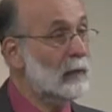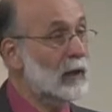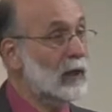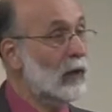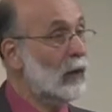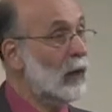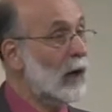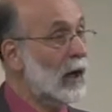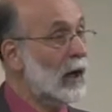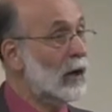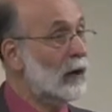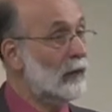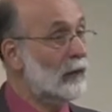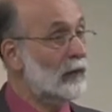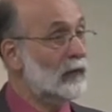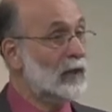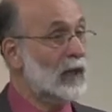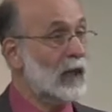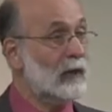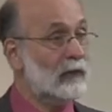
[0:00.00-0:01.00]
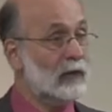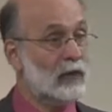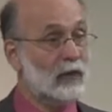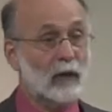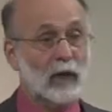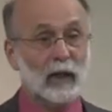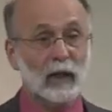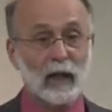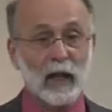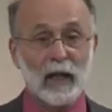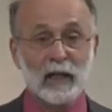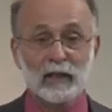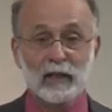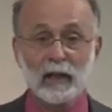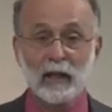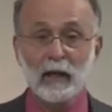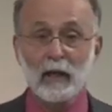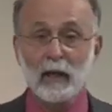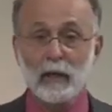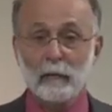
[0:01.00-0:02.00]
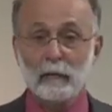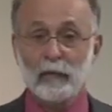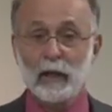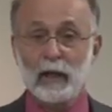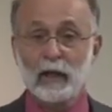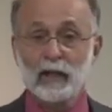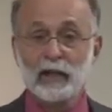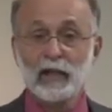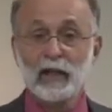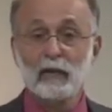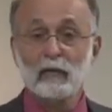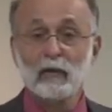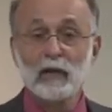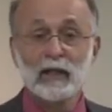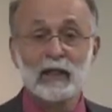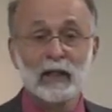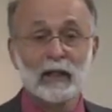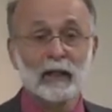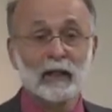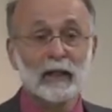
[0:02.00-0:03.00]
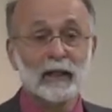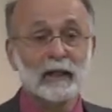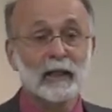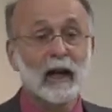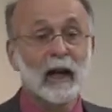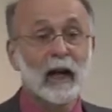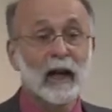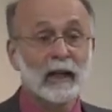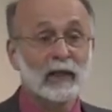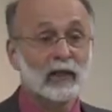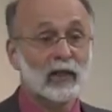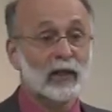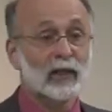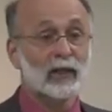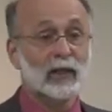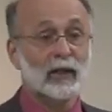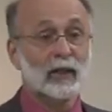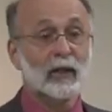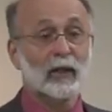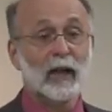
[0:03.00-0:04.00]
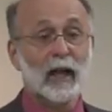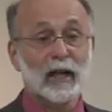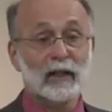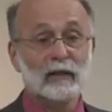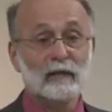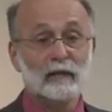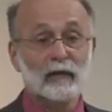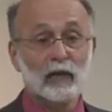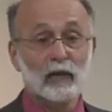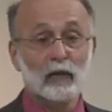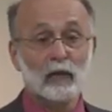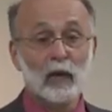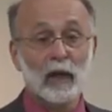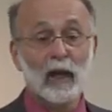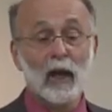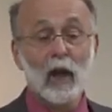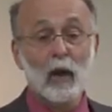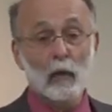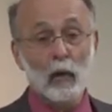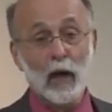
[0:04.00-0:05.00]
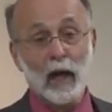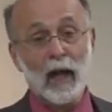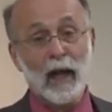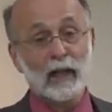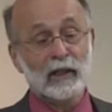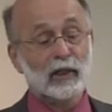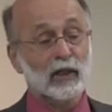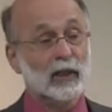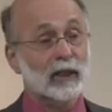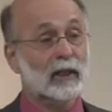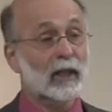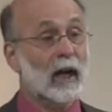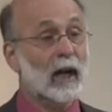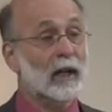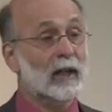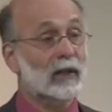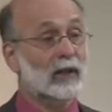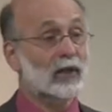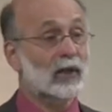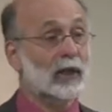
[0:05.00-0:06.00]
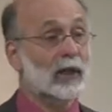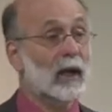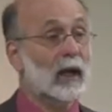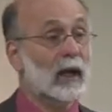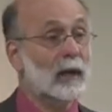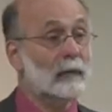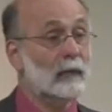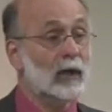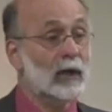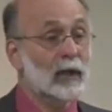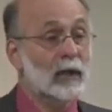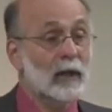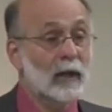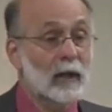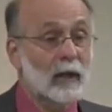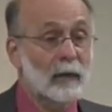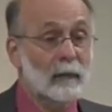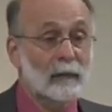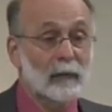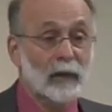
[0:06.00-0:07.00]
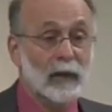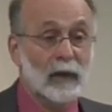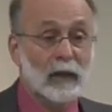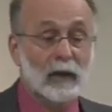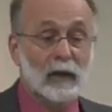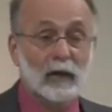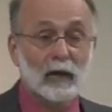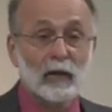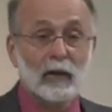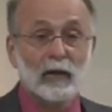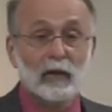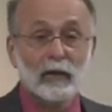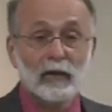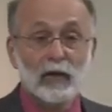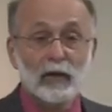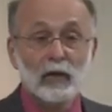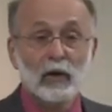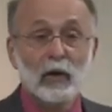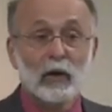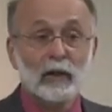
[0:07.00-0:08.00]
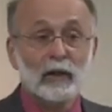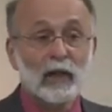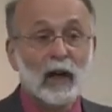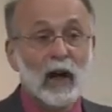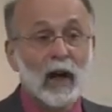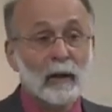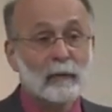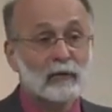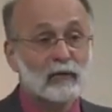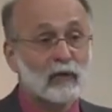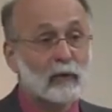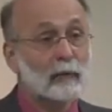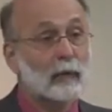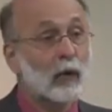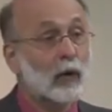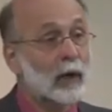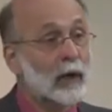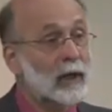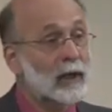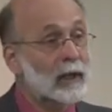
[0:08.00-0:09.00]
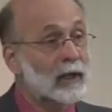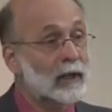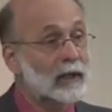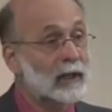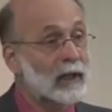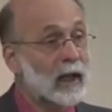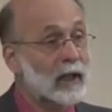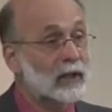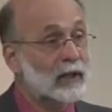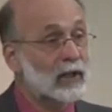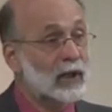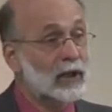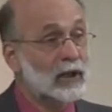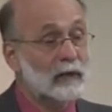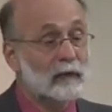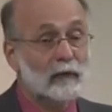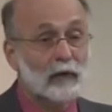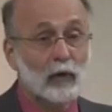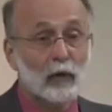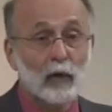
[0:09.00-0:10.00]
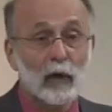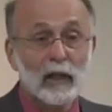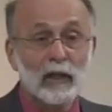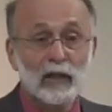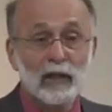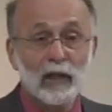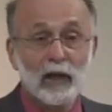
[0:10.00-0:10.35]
be aware of David Greenglass because he recently died just in the last few weeks. Well, actually died in July, but the New York Times reported his death just a few weeks